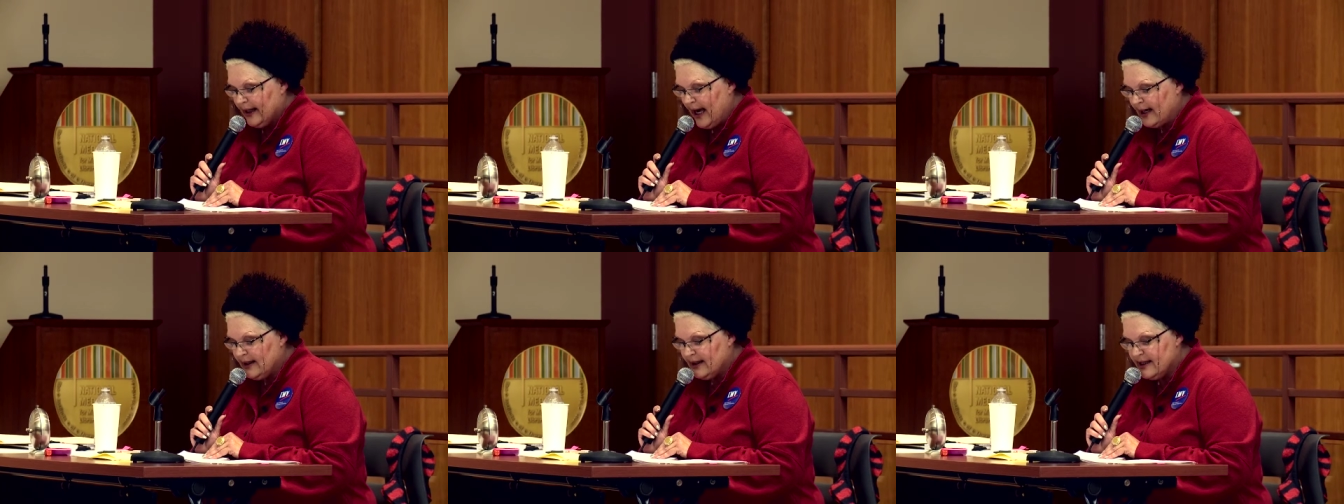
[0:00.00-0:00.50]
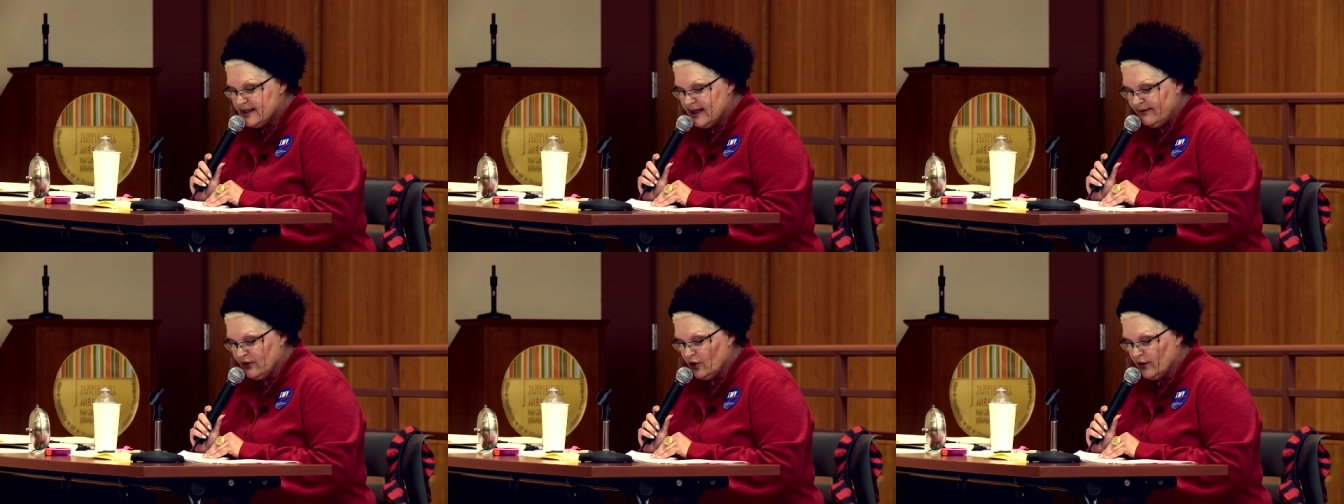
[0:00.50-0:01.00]
Candidates
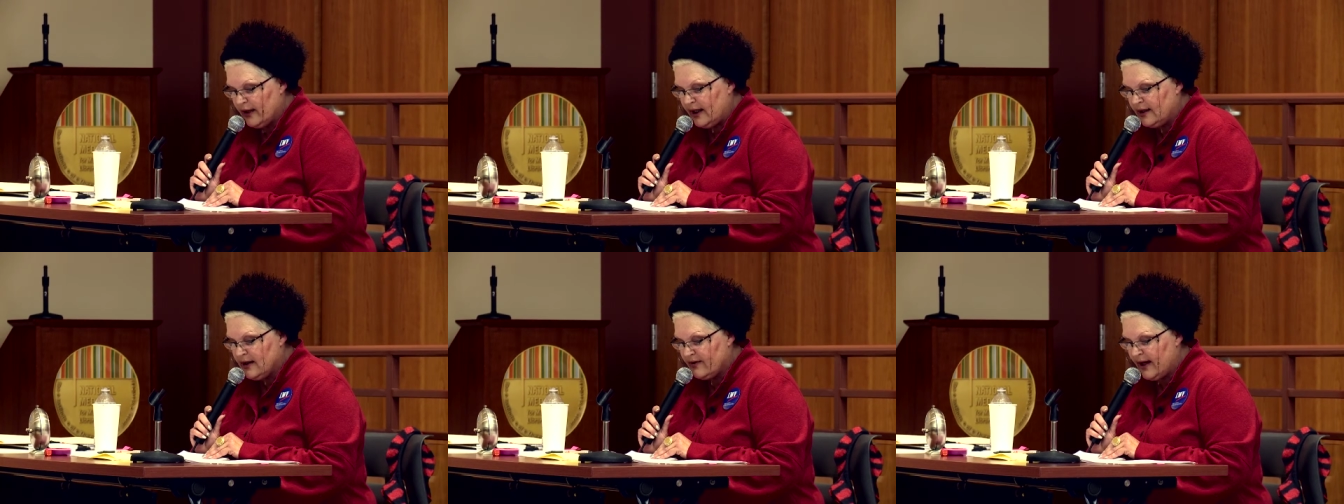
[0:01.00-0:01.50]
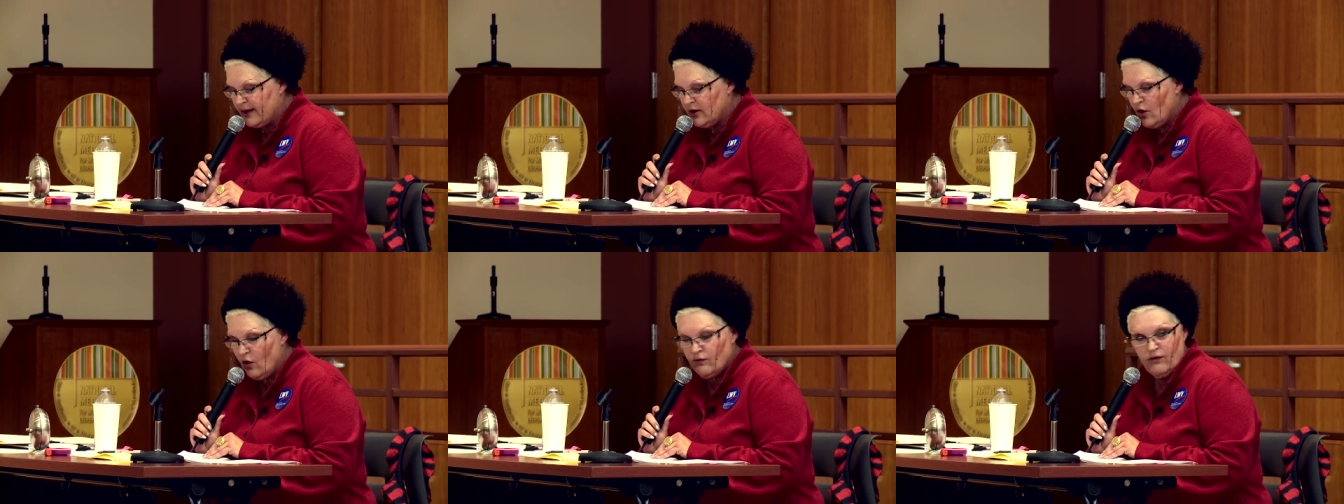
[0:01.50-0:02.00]
have agreed that
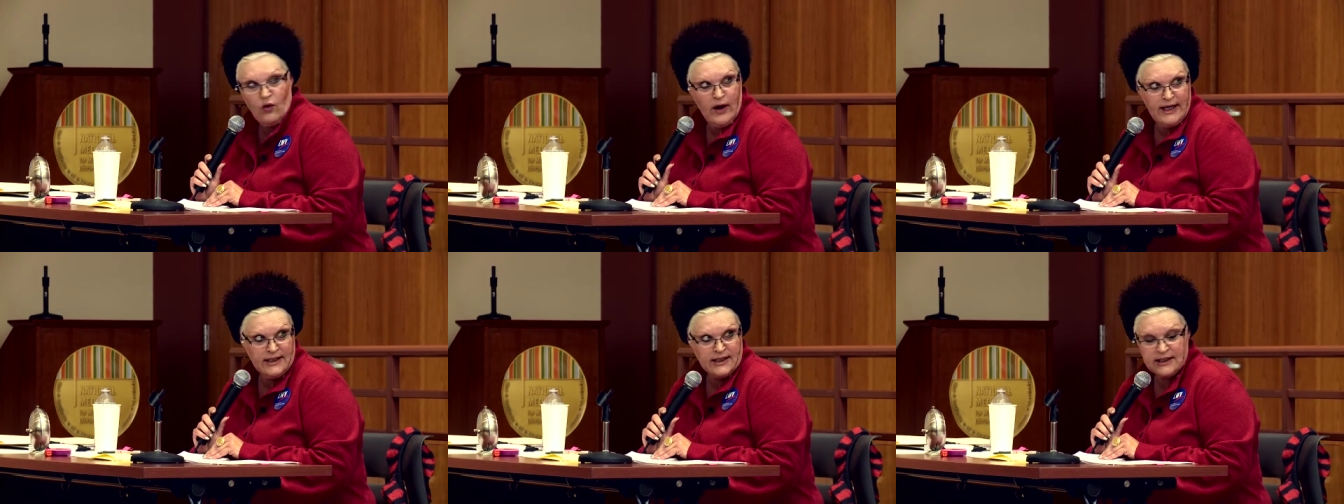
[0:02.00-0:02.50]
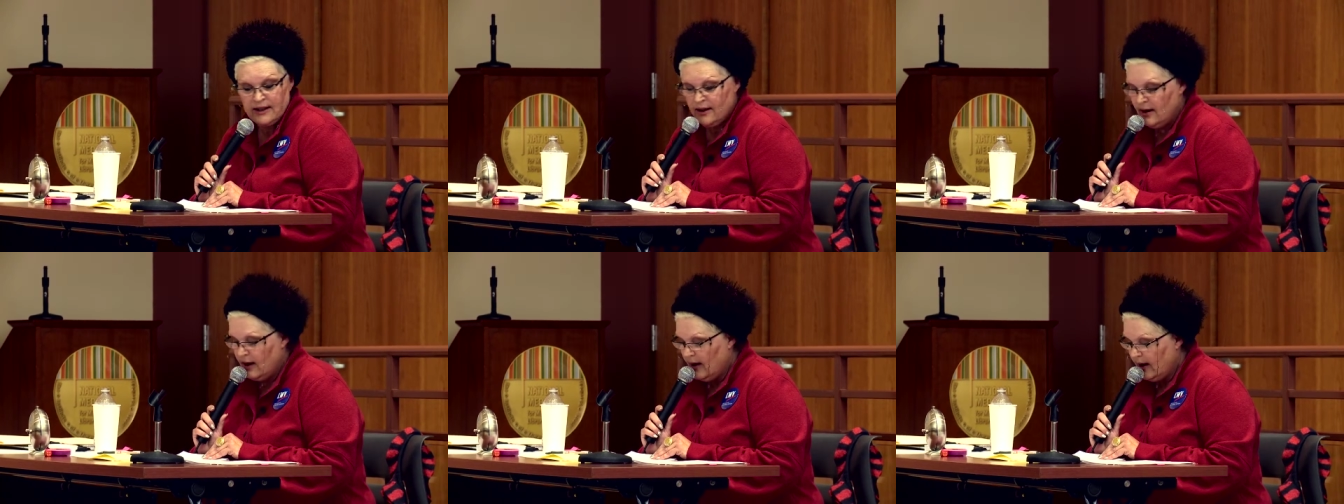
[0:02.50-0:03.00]
no voice,